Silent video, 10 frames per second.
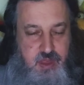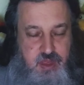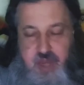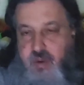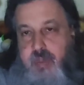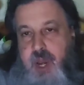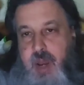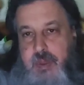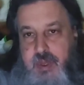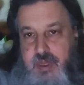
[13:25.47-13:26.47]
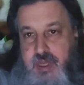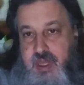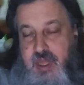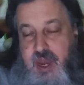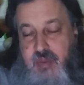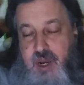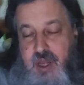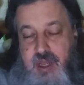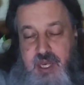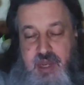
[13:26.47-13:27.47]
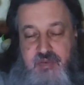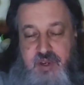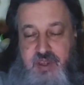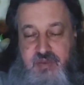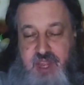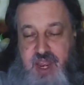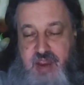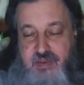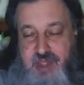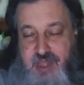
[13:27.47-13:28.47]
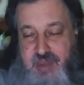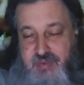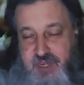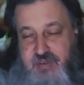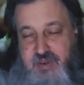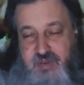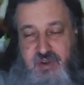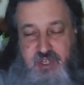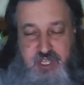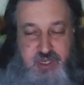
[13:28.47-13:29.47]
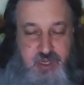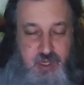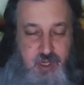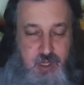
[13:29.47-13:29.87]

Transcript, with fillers: They were popular. Ironically enough, in the French Revolution,